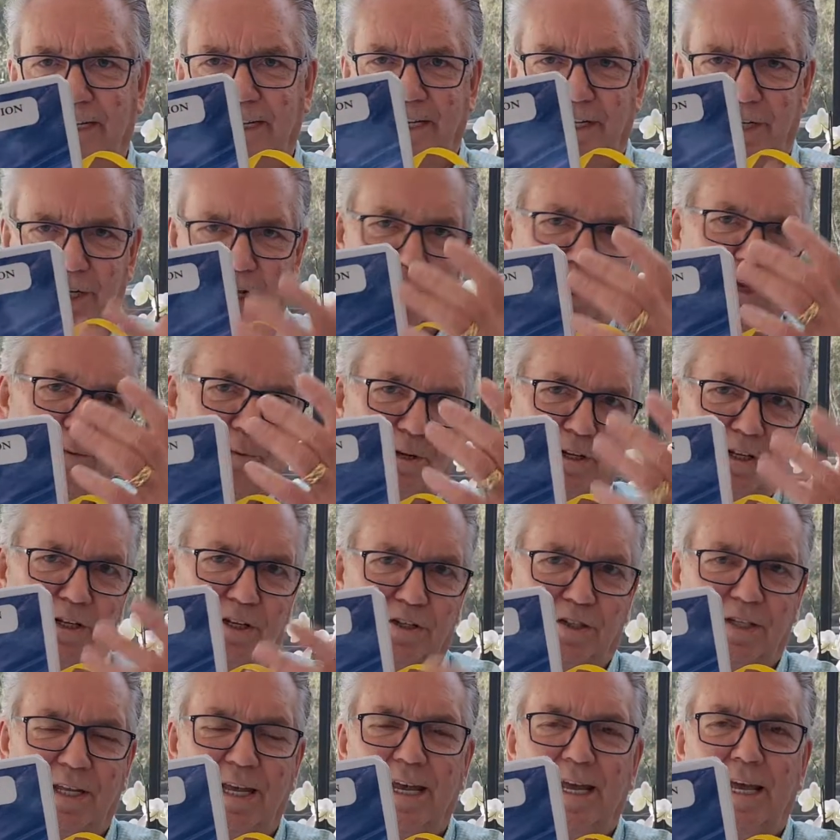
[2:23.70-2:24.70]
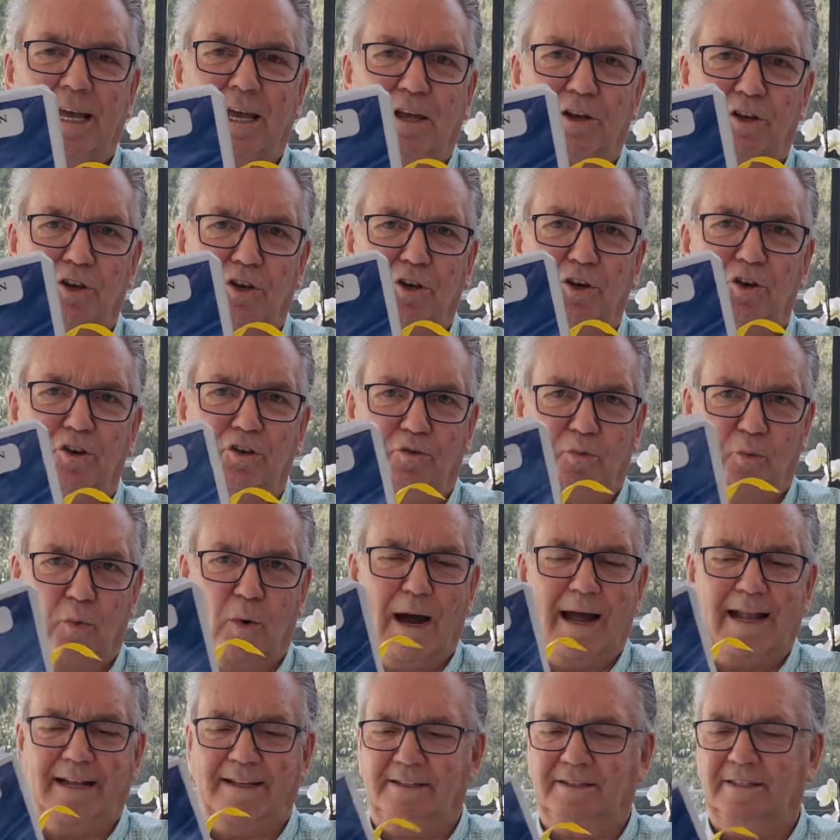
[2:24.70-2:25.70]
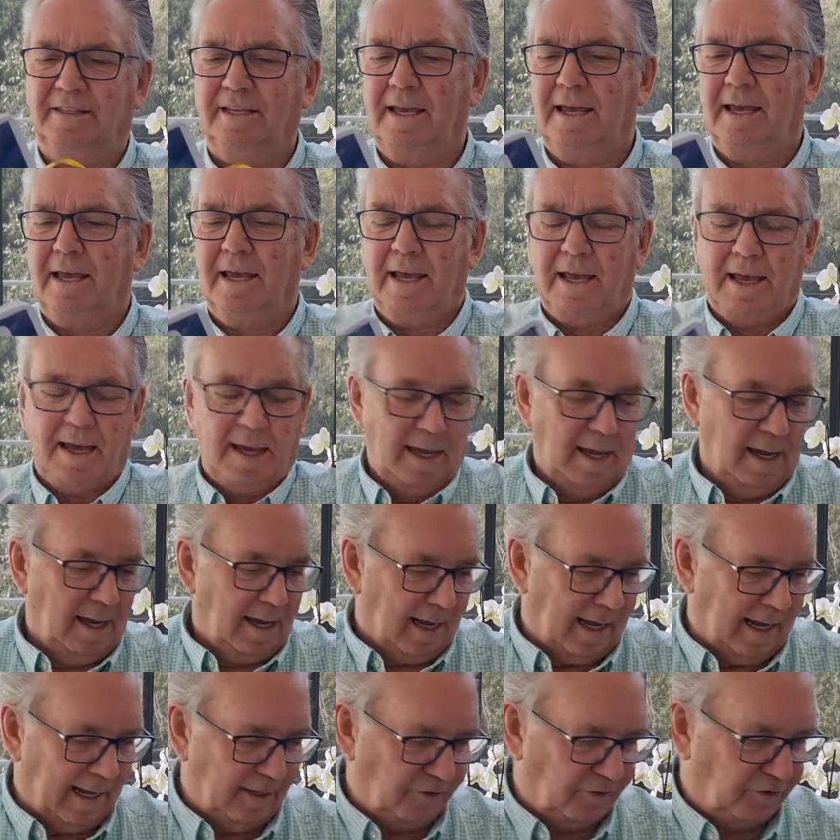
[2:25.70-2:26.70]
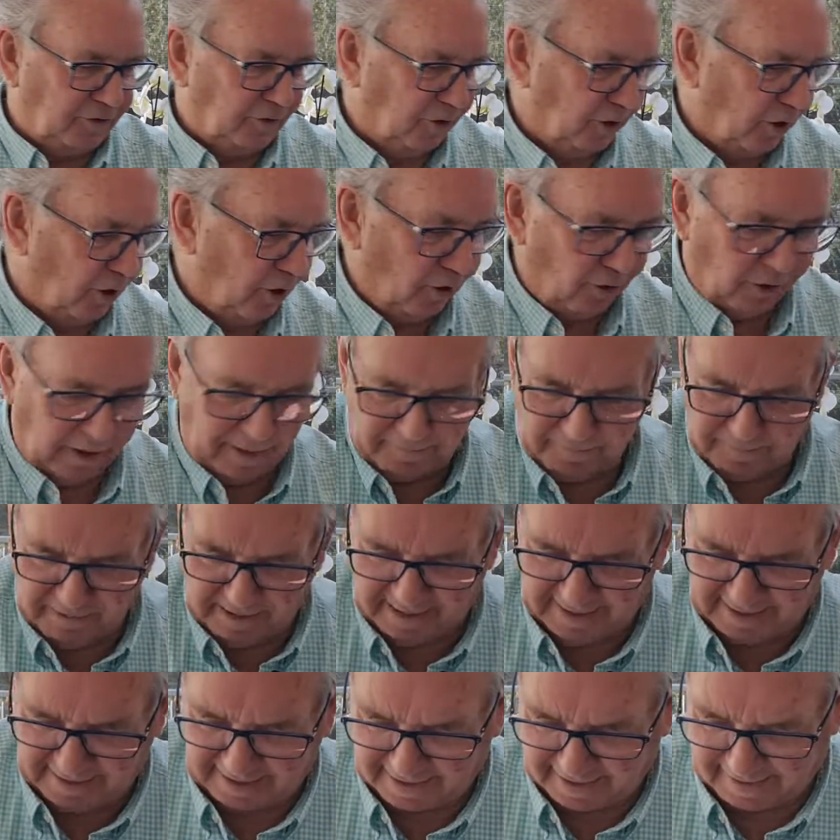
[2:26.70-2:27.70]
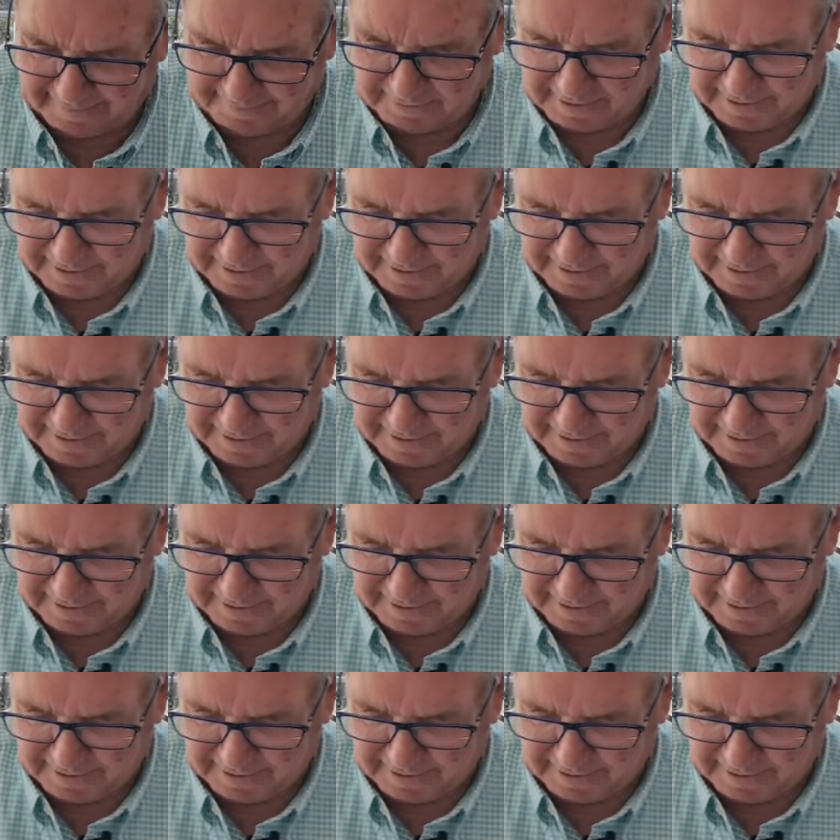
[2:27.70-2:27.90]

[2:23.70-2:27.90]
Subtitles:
can only be just used once. And so let me keep